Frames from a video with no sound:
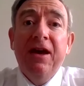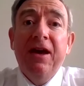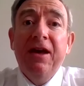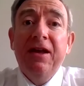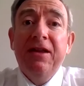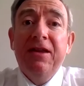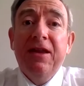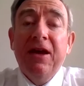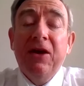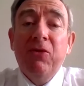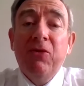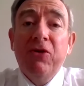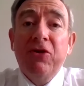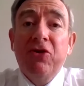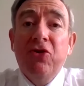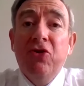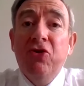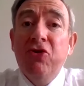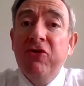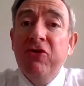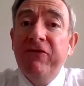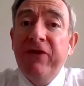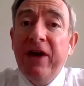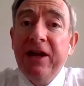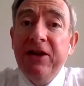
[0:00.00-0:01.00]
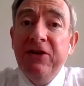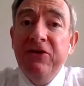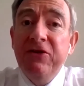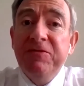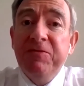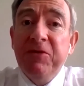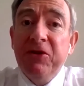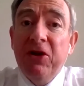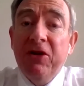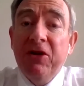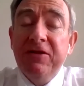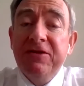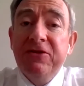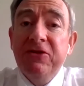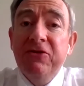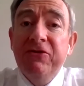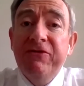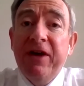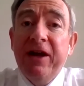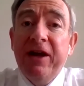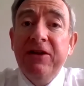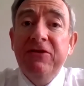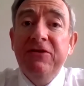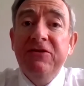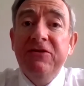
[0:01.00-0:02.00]
they were core values, but also
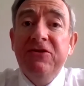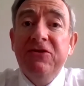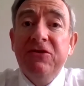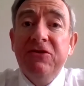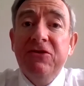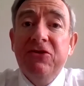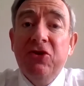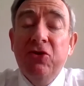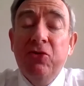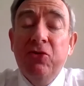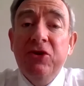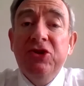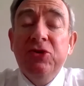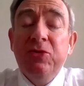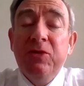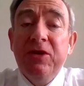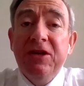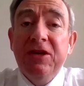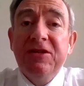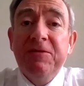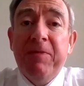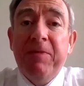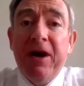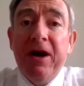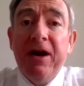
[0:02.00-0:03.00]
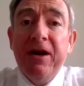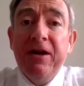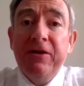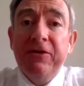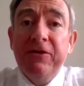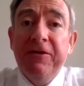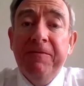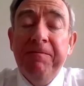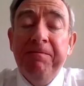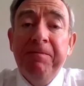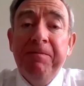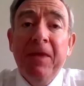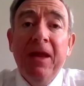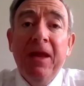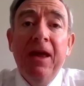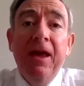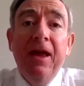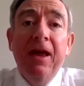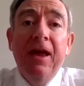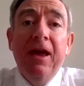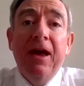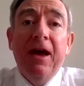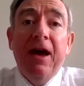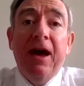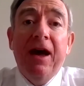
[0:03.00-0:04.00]
values to which we aspired.
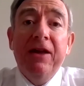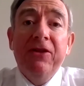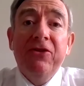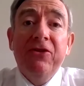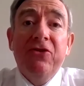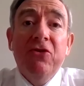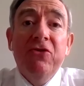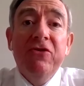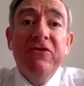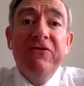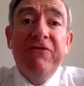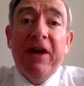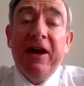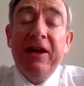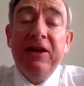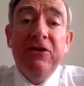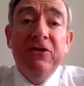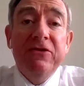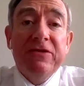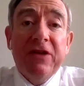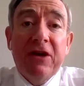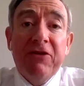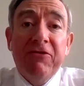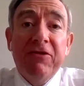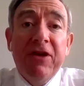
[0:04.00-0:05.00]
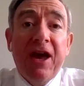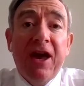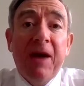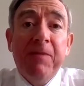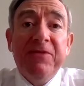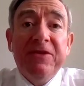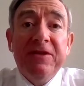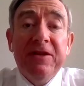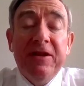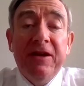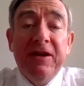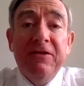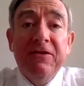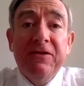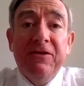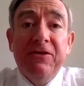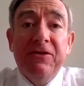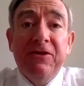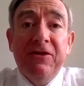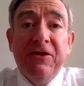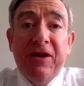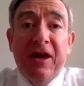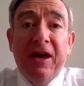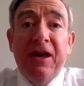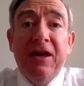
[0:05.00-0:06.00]
And those values are encapsulated
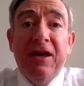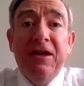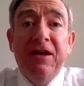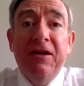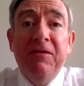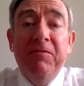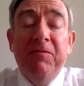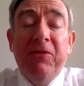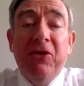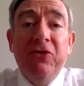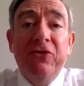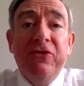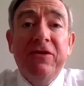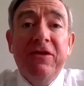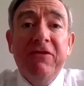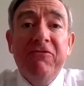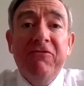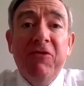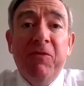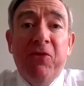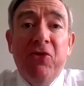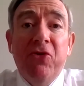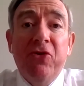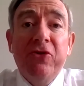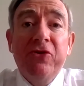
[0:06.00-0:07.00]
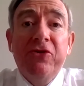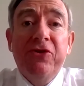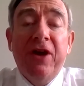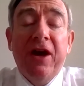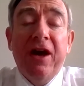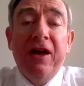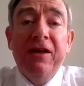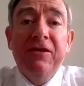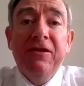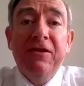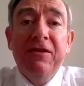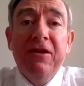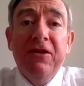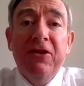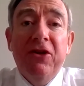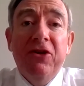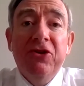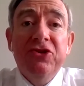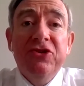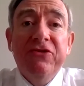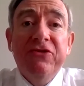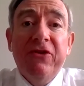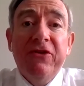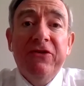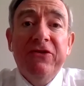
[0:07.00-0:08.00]
today in both the report and in the
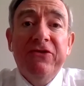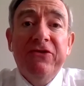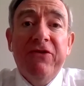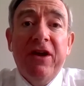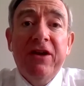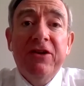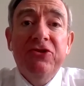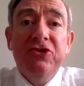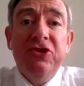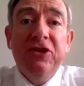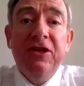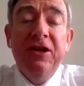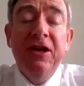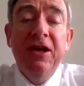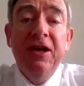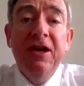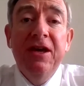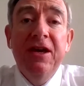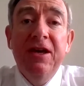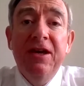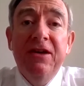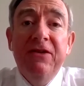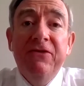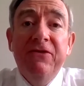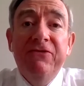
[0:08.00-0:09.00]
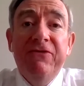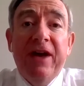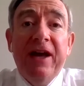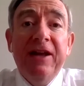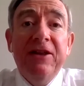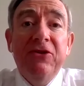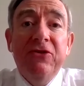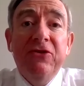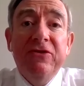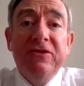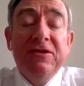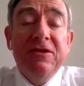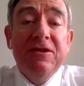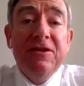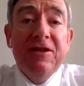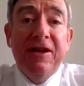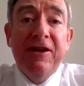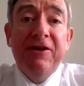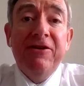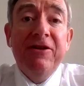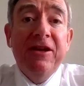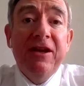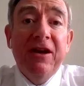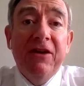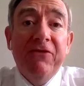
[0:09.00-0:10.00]
launch of our strategy. Values
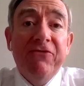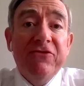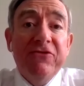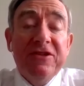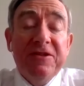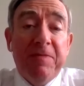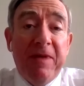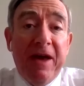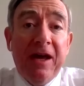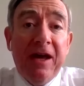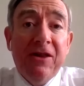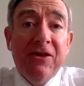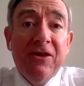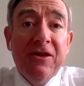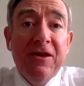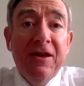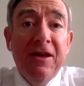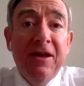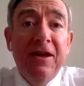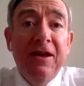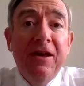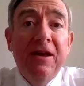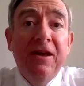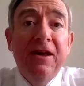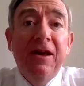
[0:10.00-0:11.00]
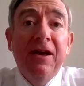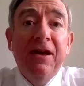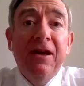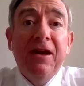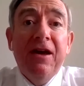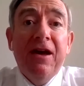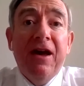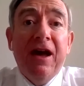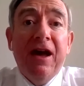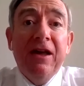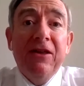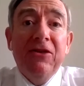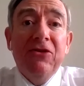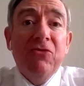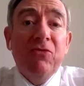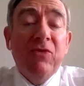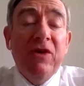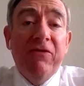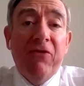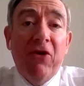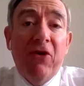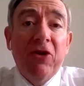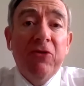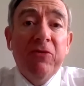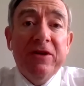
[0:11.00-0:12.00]
clearly of respect. And
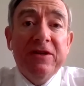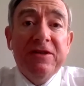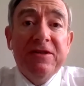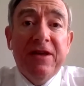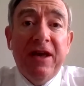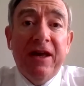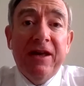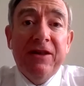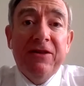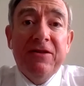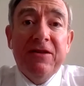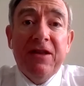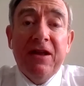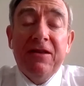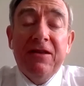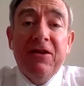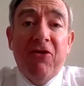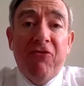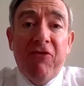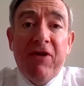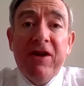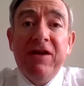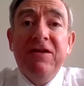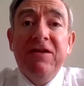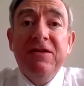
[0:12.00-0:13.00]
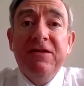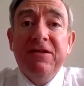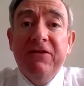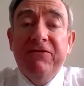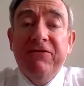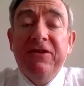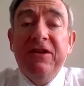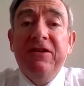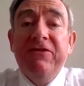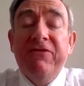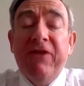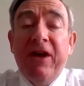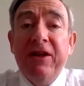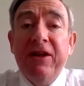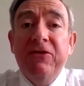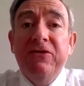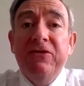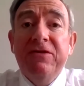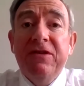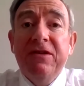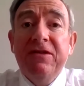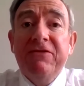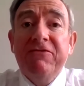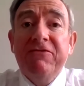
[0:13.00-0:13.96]
we've always said that the greatest of these values is